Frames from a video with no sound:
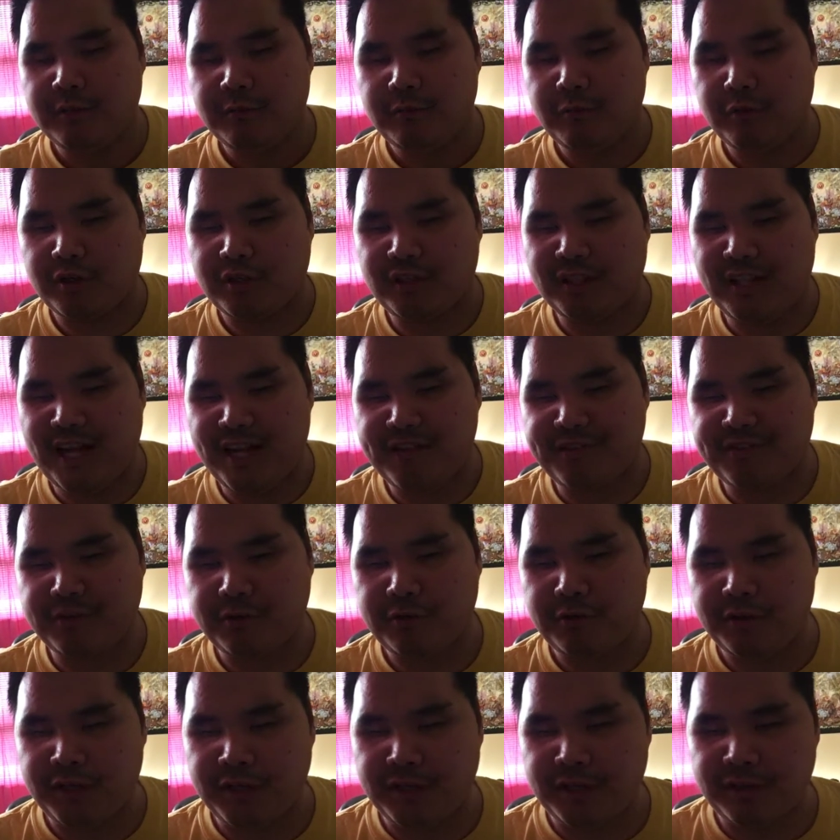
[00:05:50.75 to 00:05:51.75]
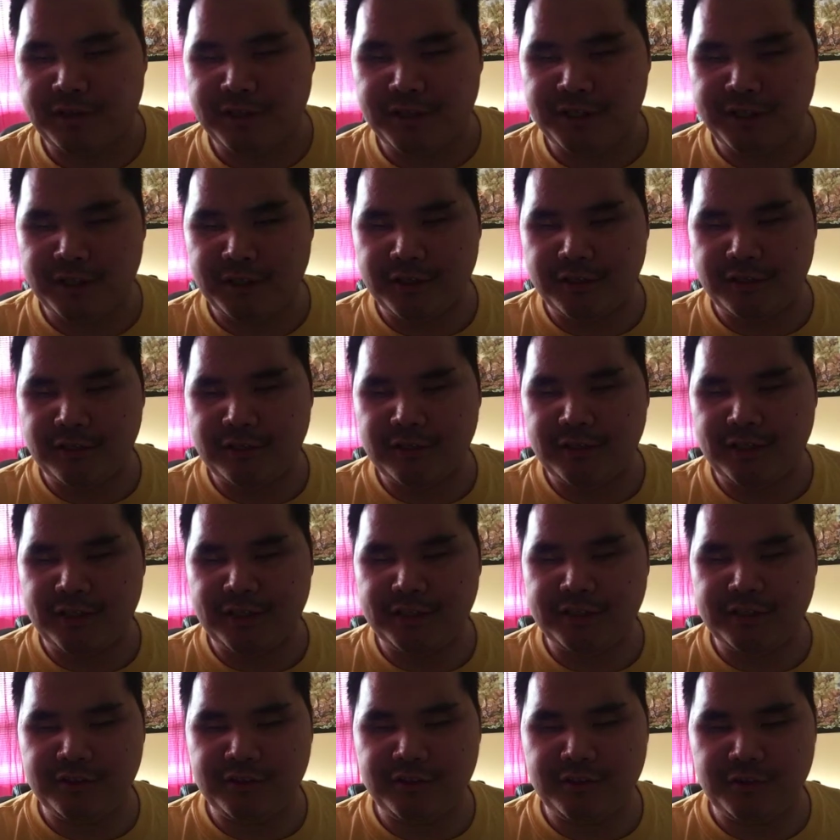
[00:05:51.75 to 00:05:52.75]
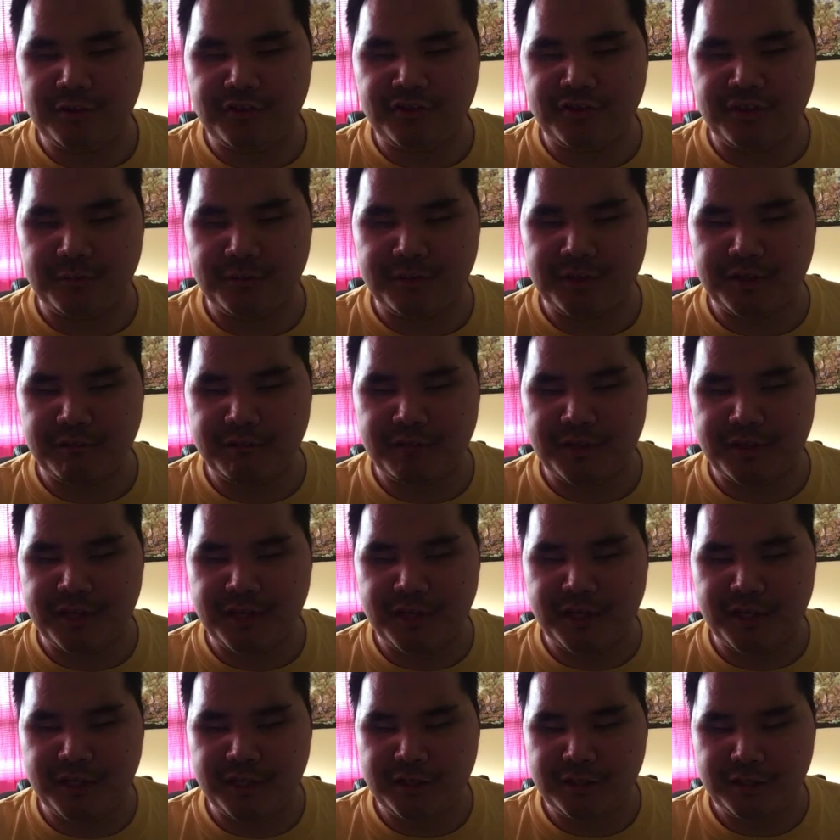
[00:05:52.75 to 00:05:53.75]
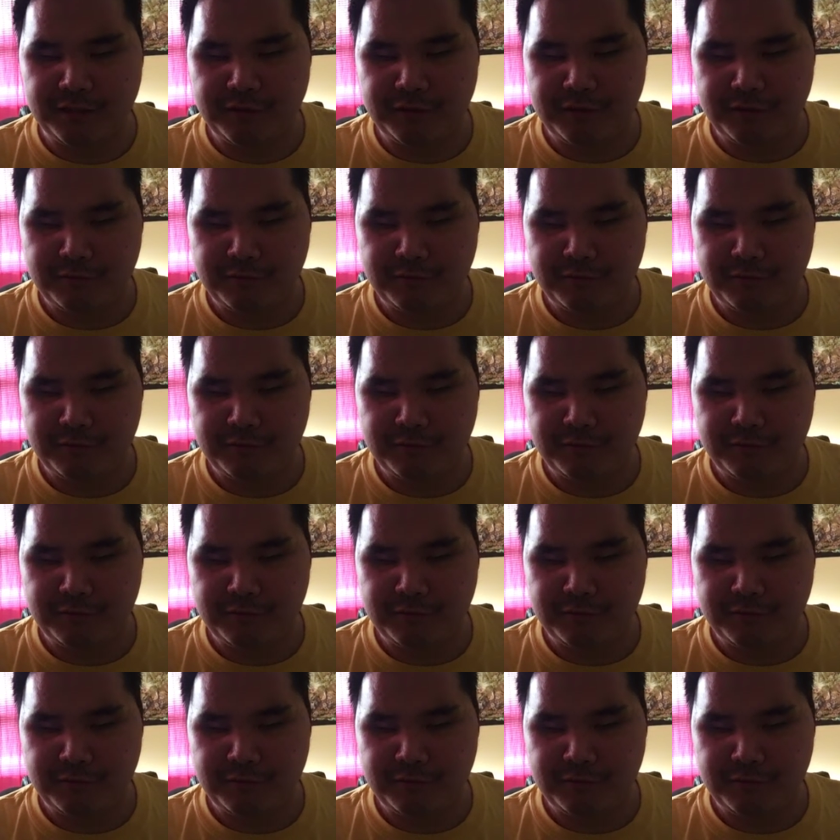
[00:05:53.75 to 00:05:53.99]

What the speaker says: more classical era here. I could do something with that.